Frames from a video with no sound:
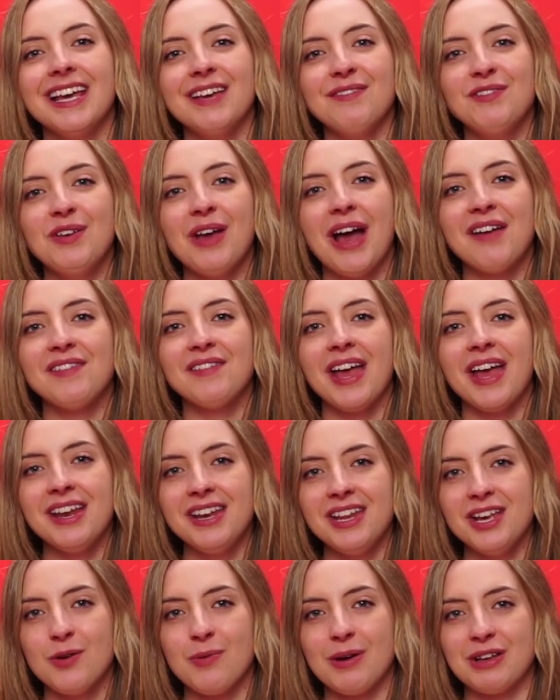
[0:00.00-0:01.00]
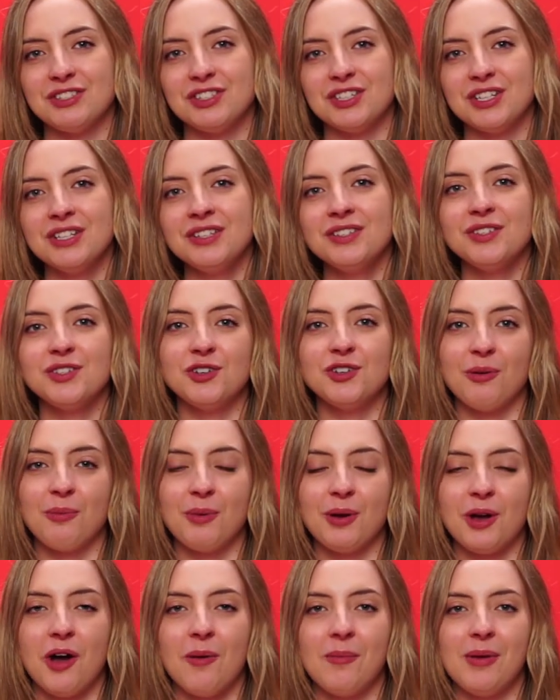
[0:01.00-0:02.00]
If you have any questions,
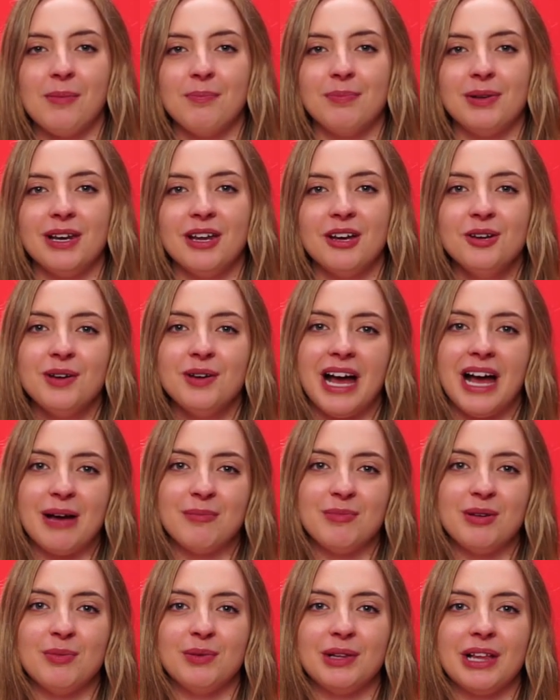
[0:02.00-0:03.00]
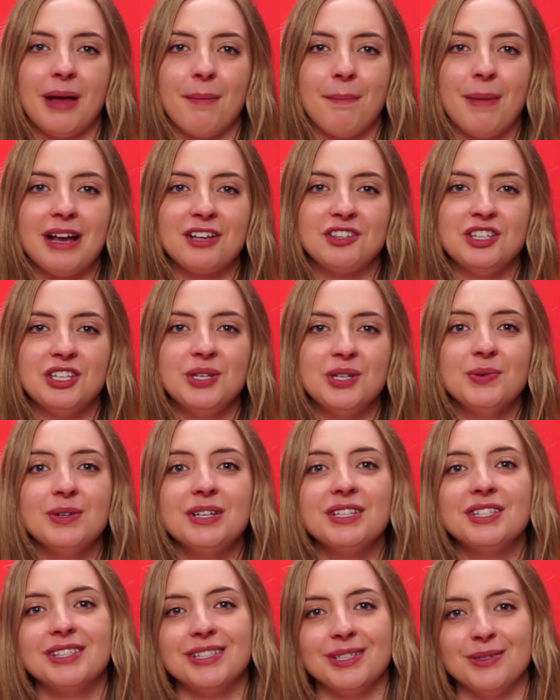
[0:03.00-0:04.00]
drop a comment below and we will get back to
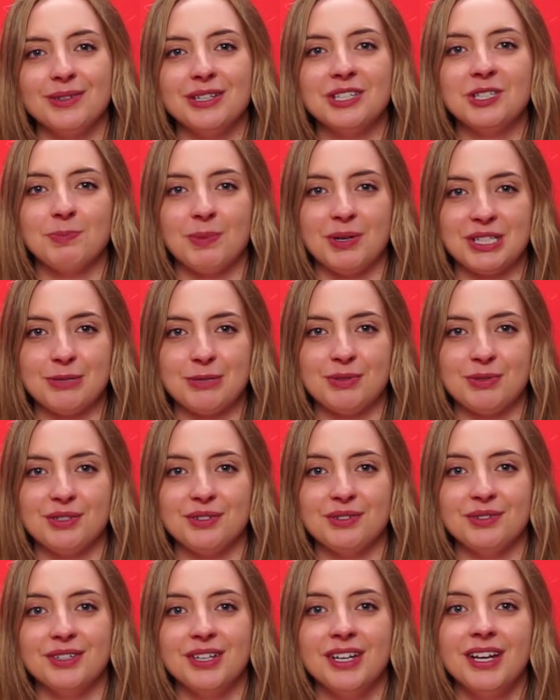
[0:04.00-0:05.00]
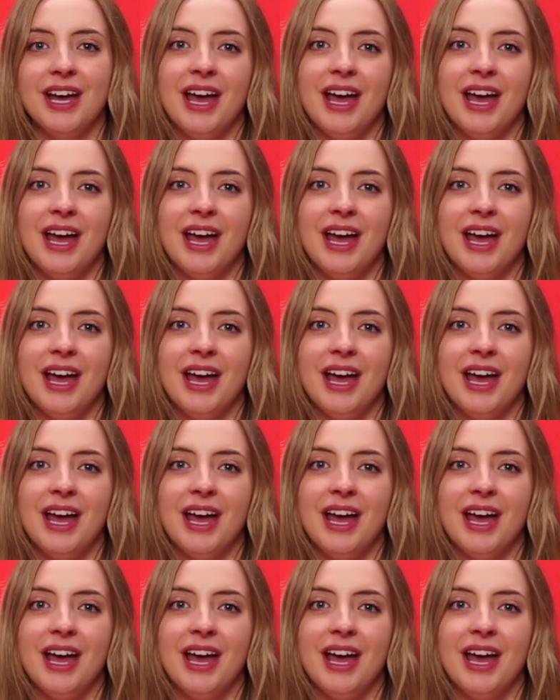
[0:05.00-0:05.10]
you as soon as possible.